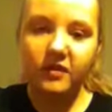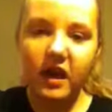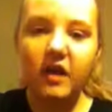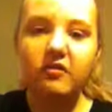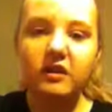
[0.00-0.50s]

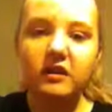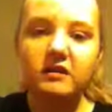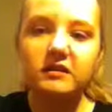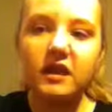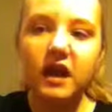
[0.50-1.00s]
There
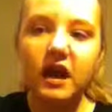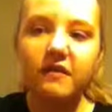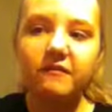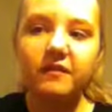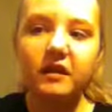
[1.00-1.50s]
is
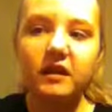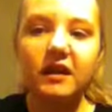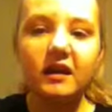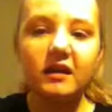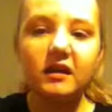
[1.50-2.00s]
a
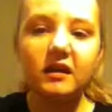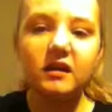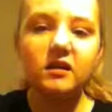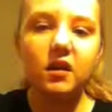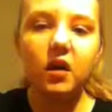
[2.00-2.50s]

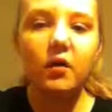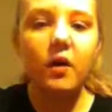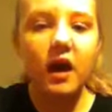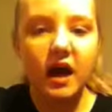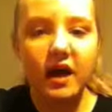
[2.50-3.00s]

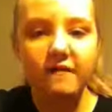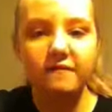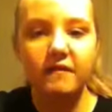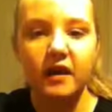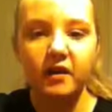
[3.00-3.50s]
video I
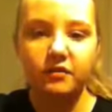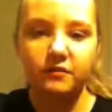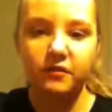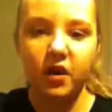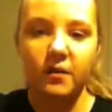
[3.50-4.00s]
found
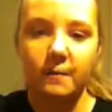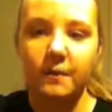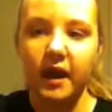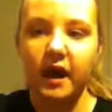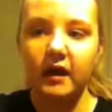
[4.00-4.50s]
from
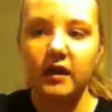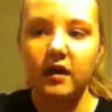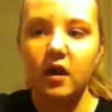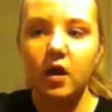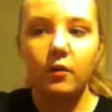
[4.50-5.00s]
back
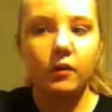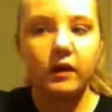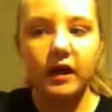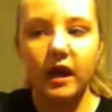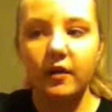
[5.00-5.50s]

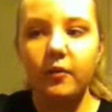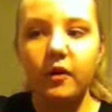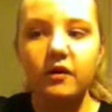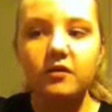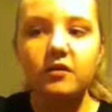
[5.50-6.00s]
when I
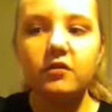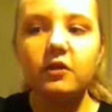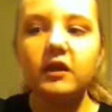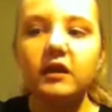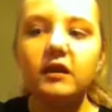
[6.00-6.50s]
was
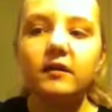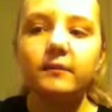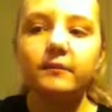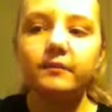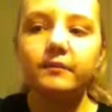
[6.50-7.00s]
3.
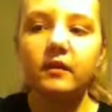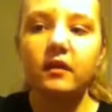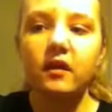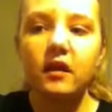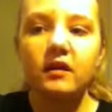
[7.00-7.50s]

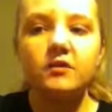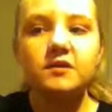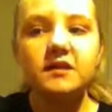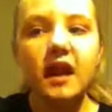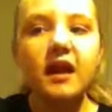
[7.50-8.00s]
You
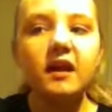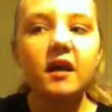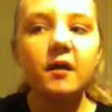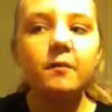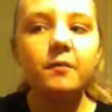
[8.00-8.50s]
set
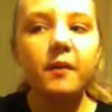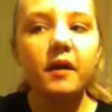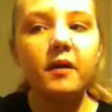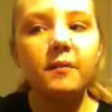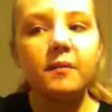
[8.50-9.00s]
up
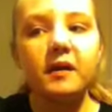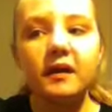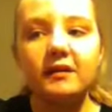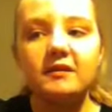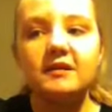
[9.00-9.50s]
a
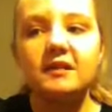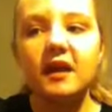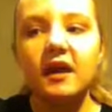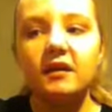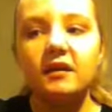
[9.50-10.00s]
paint
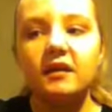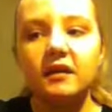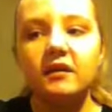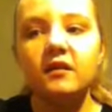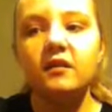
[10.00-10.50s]
set
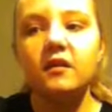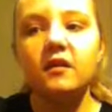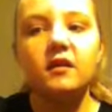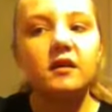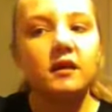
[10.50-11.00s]
in
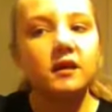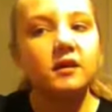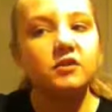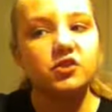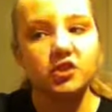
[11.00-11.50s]
the
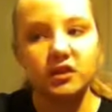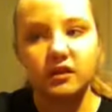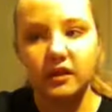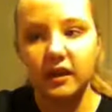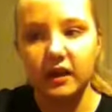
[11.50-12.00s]

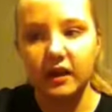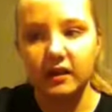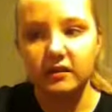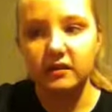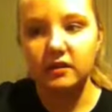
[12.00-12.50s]
kitchen
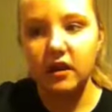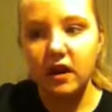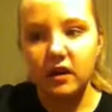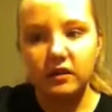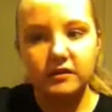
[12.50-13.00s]
and
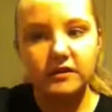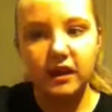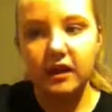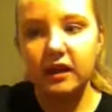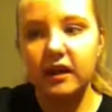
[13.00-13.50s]
you're
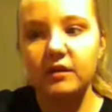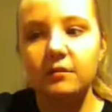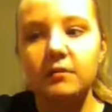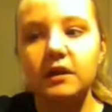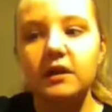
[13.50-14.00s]
talking to
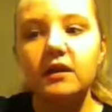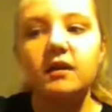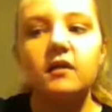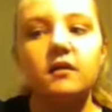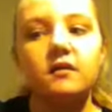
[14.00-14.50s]
me.